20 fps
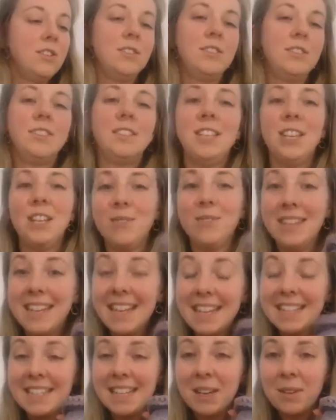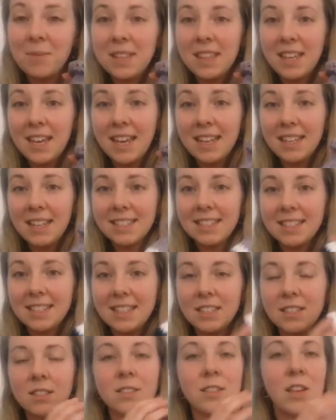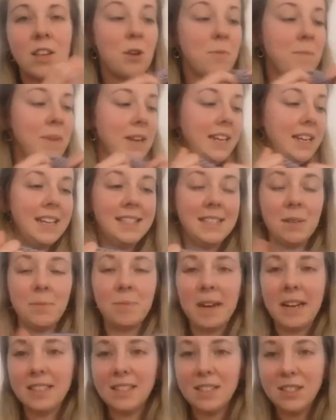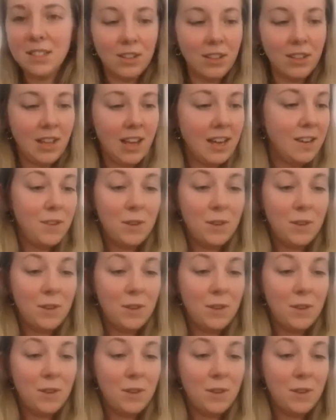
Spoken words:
To knitting with it. There's so many knitting patterns online.